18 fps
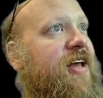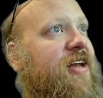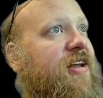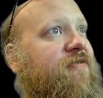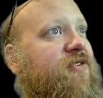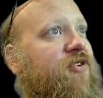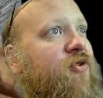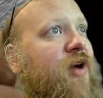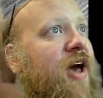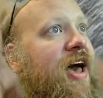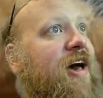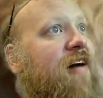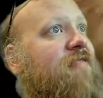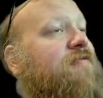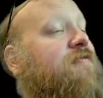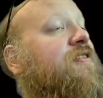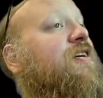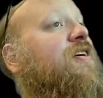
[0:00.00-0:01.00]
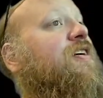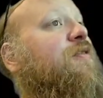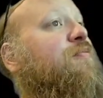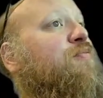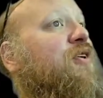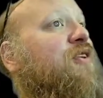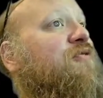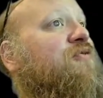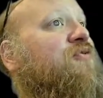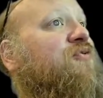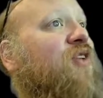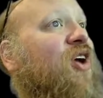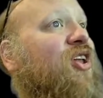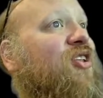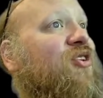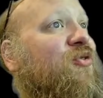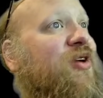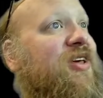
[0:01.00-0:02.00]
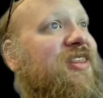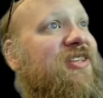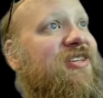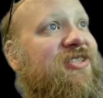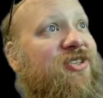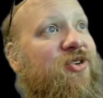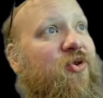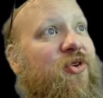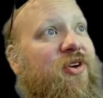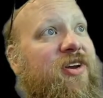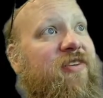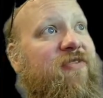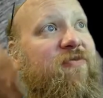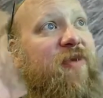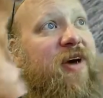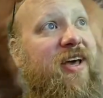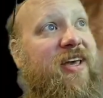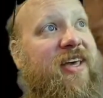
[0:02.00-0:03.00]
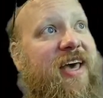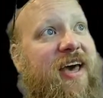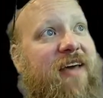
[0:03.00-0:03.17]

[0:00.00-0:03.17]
If you have been following the story of my cat